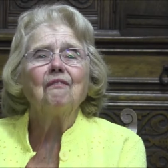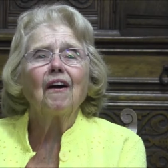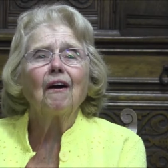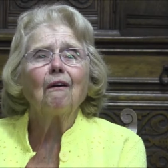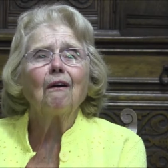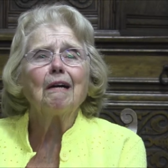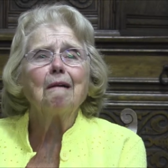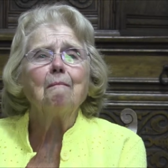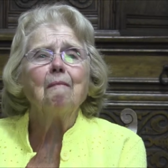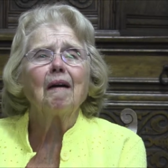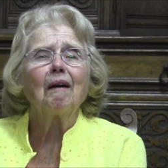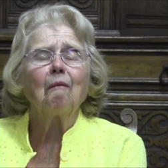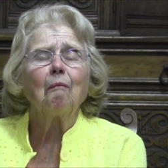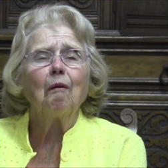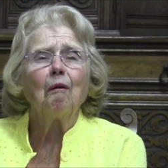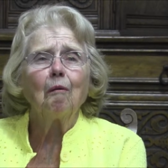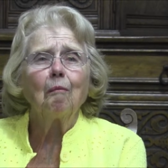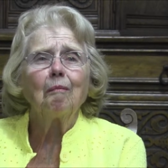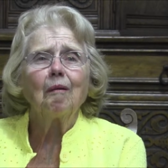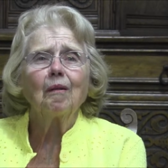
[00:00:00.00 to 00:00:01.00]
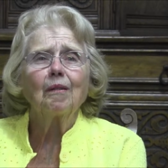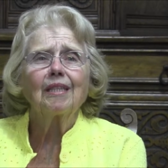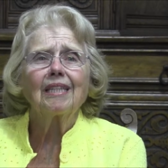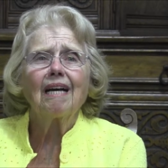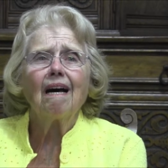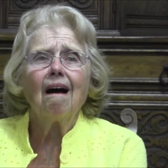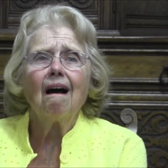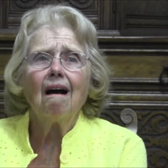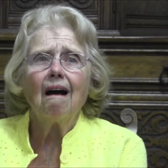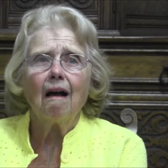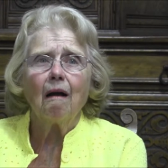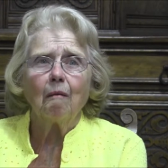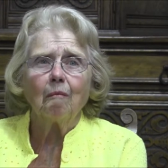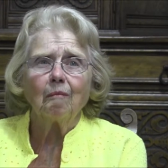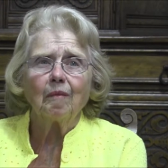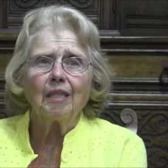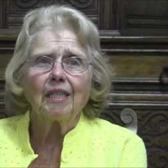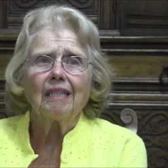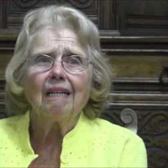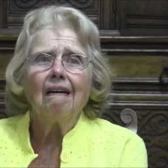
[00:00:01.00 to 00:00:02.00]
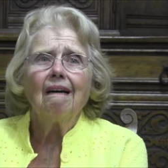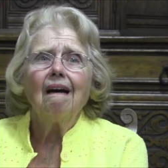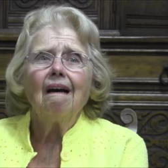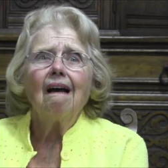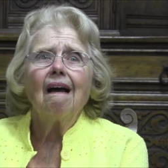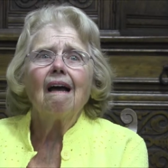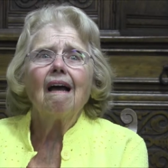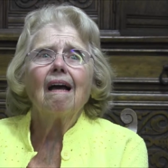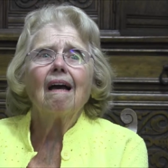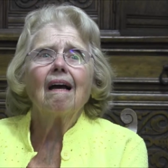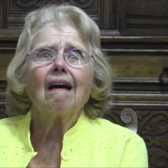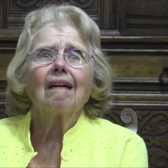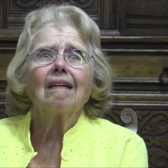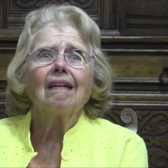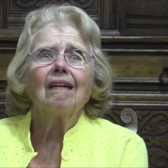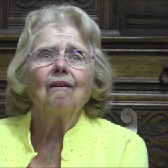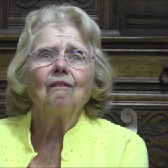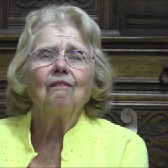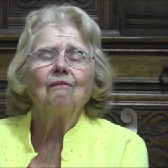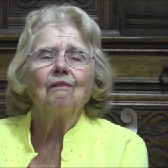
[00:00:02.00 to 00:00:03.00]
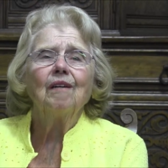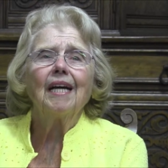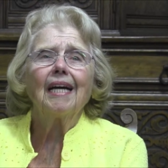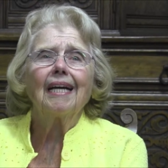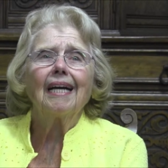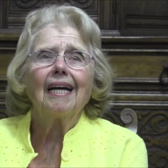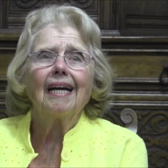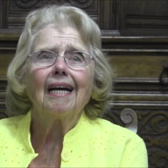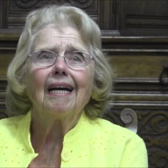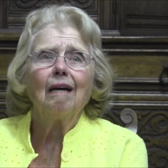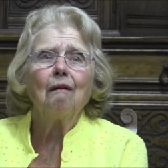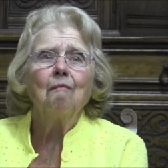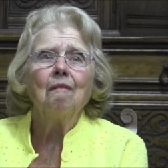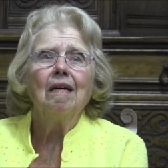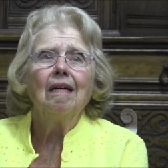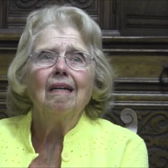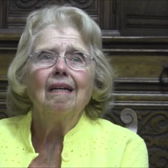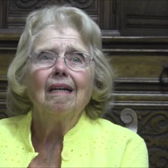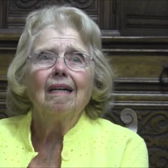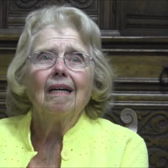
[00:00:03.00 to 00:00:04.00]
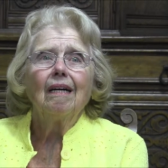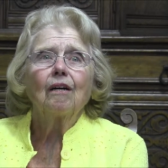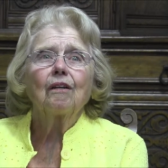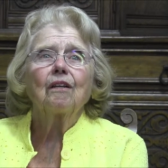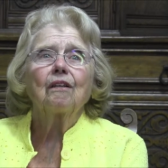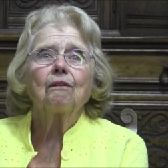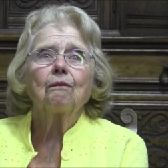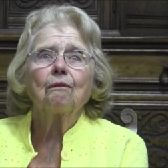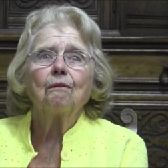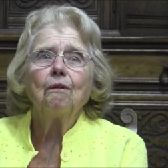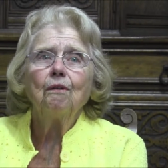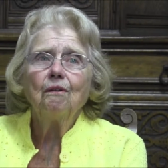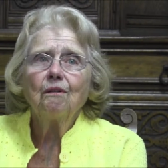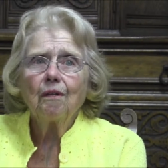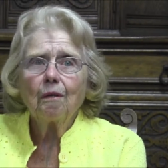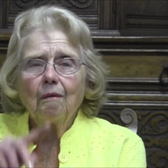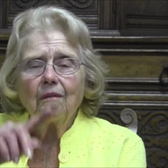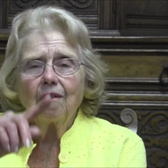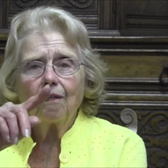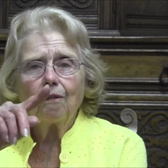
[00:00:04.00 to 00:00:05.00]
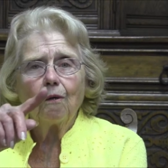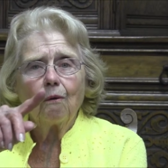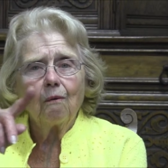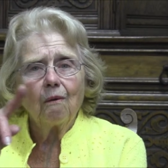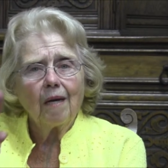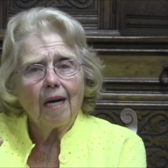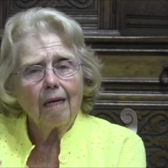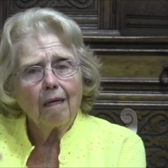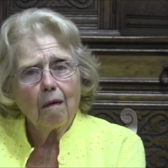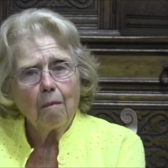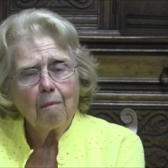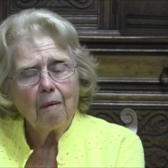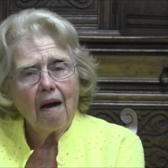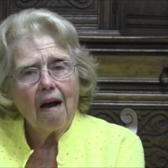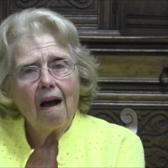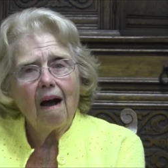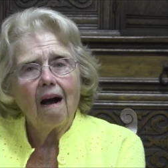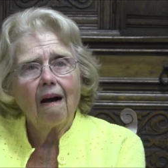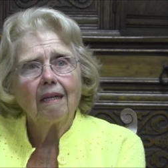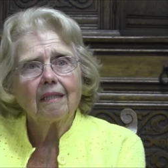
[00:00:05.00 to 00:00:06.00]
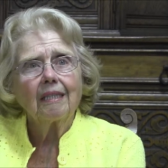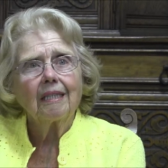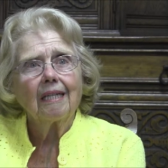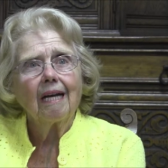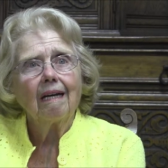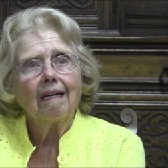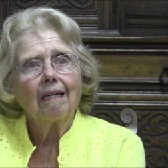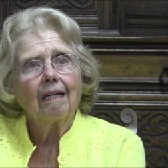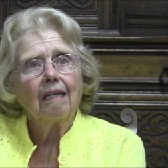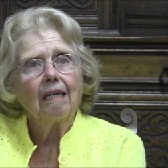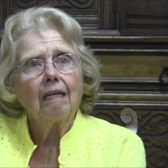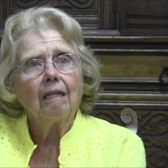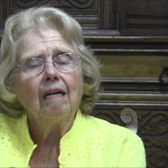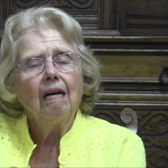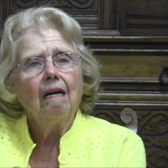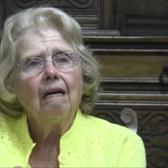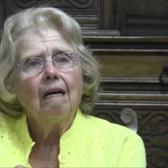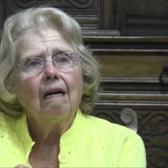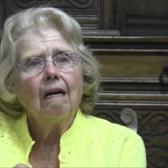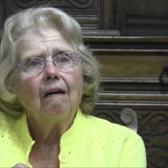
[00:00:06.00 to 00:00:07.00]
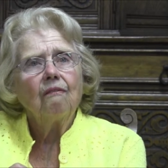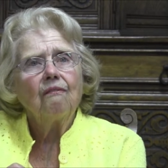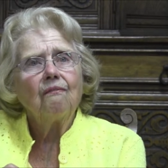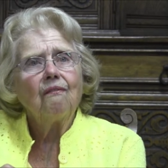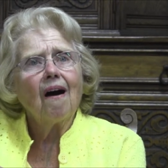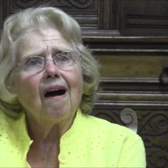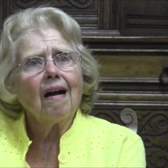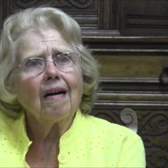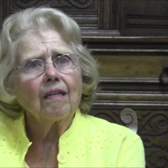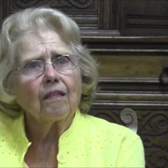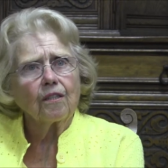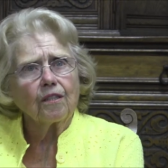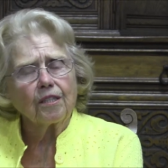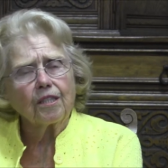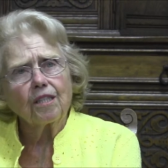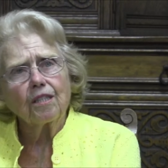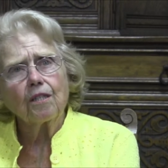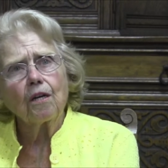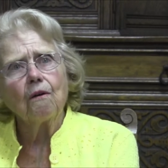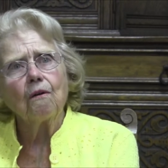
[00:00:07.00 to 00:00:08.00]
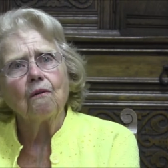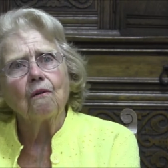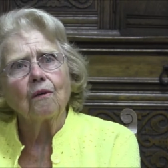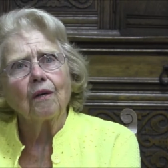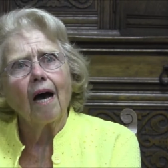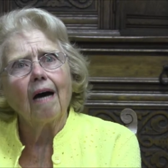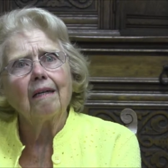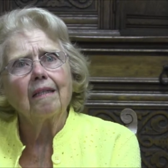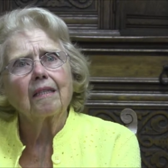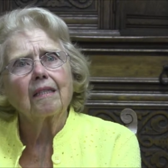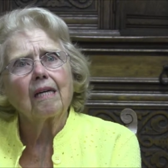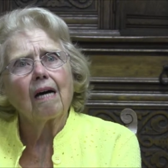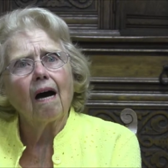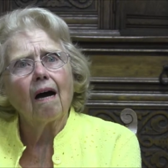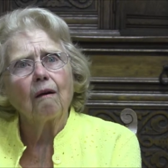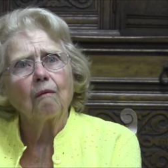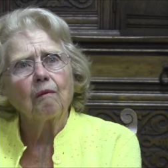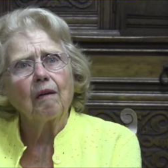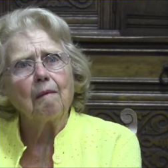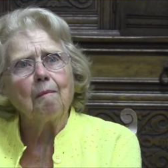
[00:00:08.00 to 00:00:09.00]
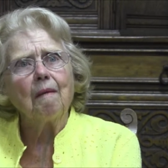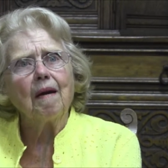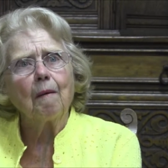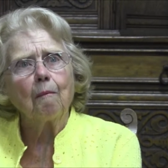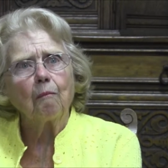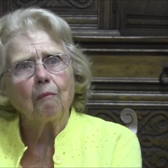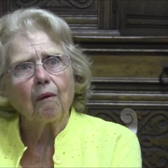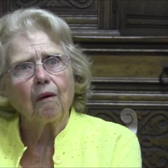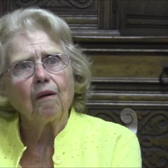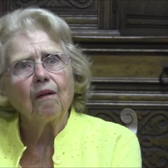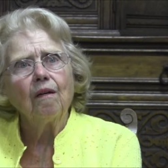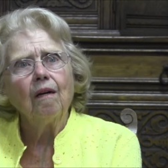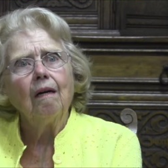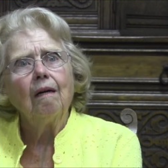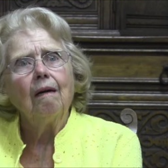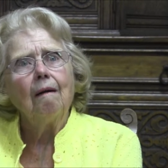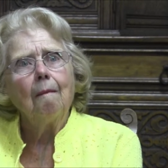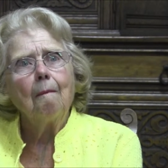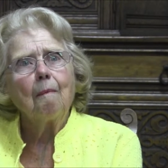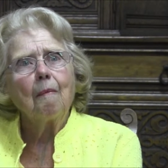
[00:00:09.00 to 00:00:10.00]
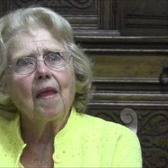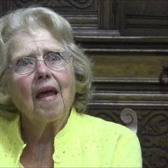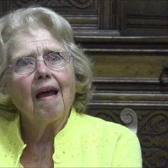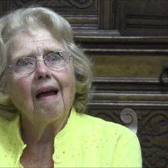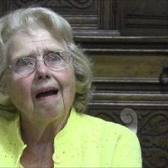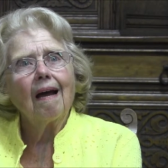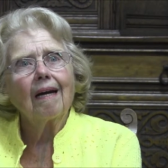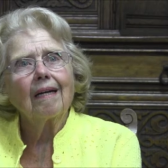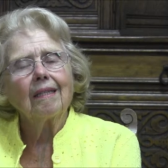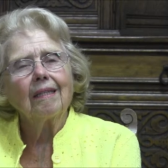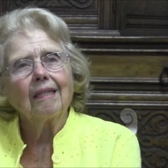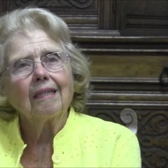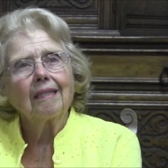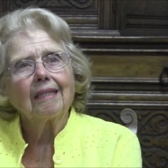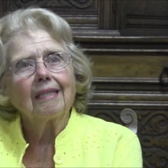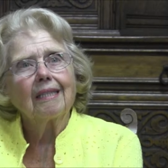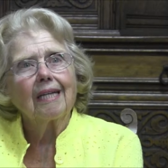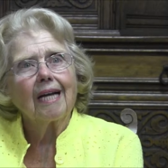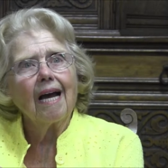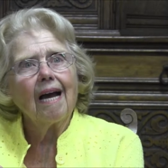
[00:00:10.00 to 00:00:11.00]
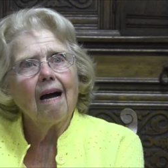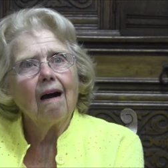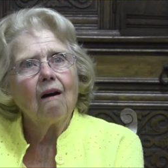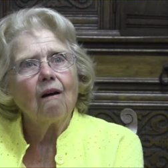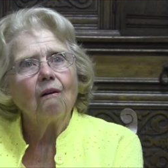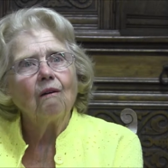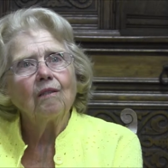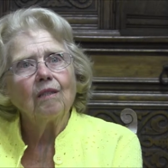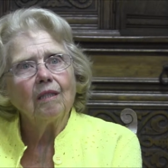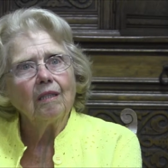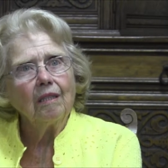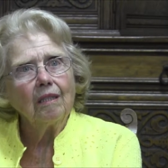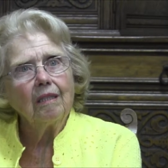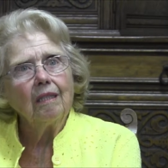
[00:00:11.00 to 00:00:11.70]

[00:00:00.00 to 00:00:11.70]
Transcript: very memorable times. And we came through the Cahuenga Pass and then Firestone, as I remember, and down